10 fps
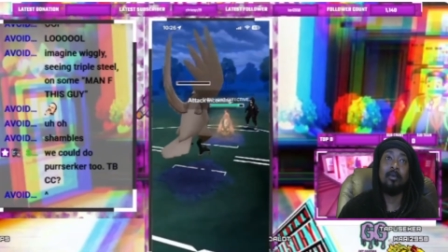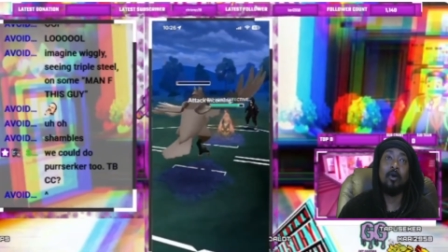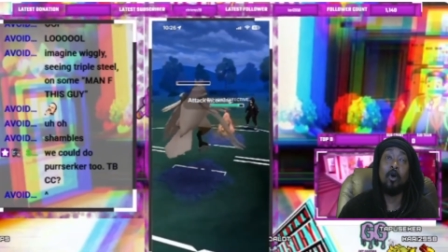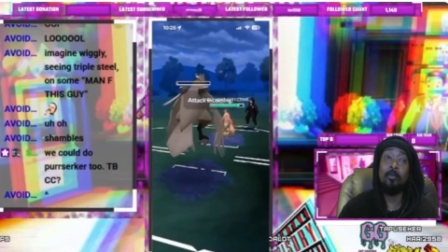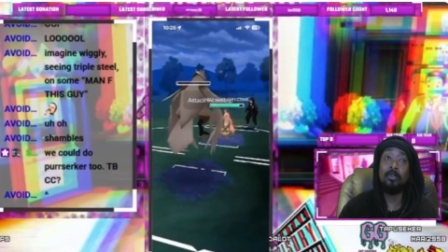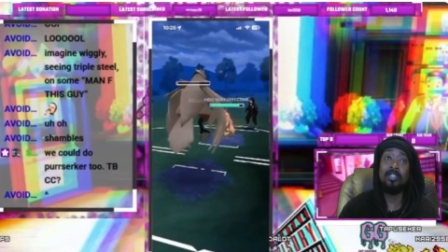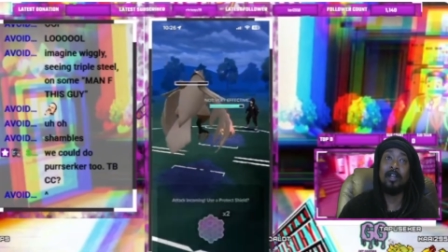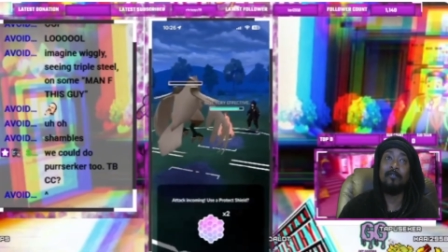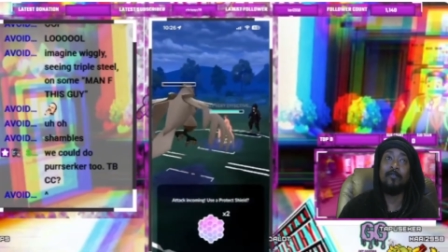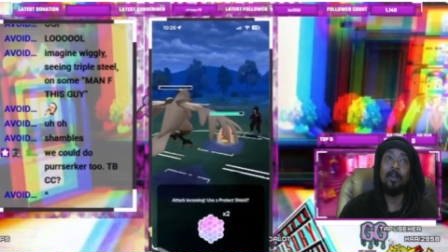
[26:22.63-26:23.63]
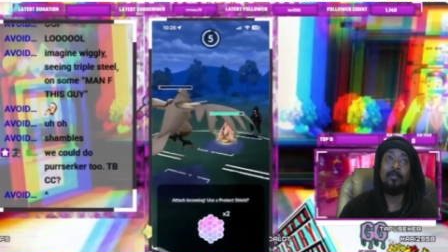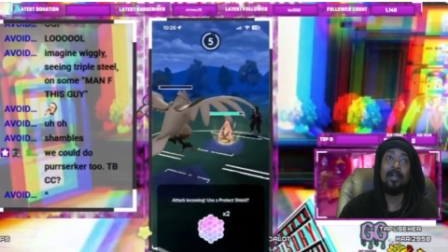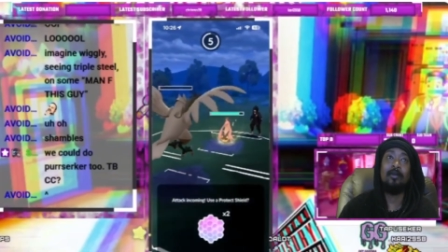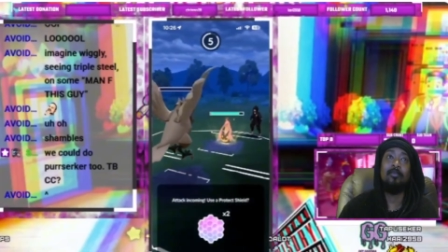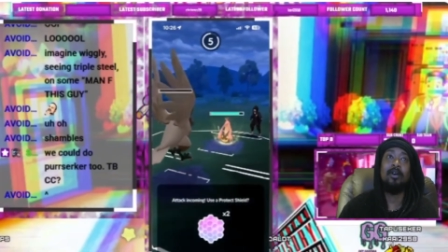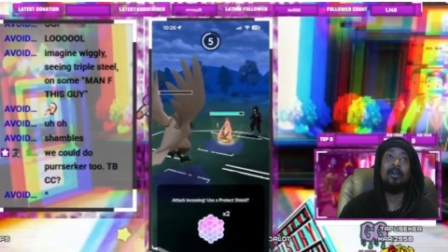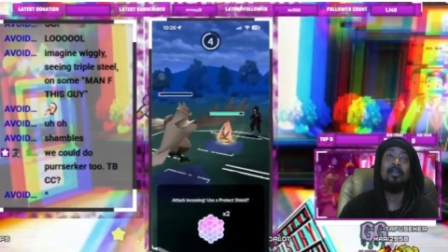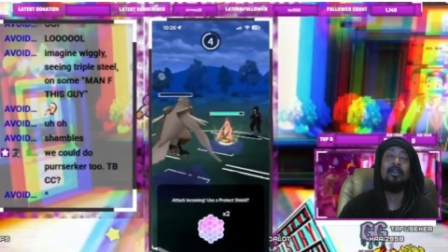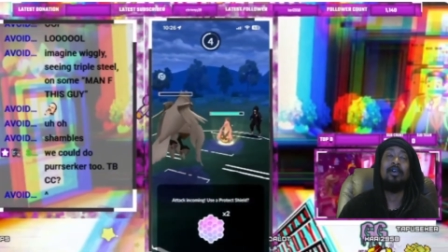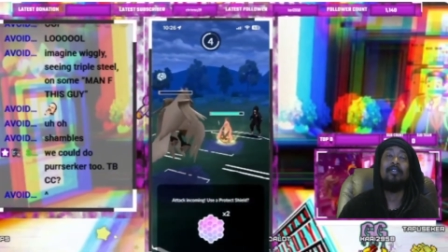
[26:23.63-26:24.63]
almost get a farm down, but
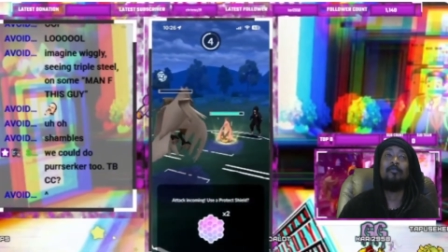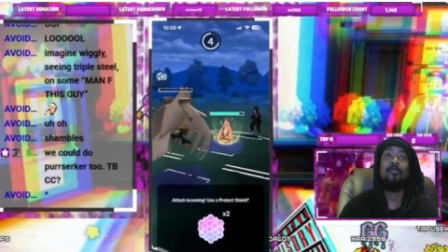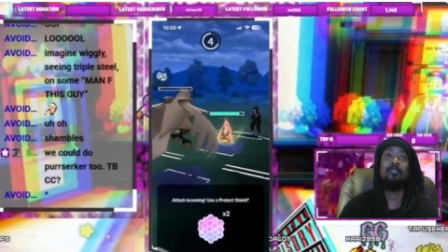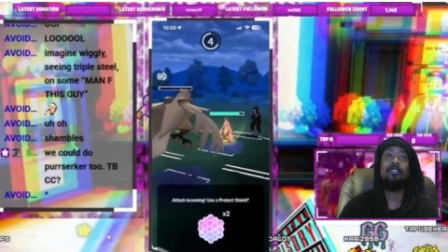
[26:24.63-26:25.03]
they're forced to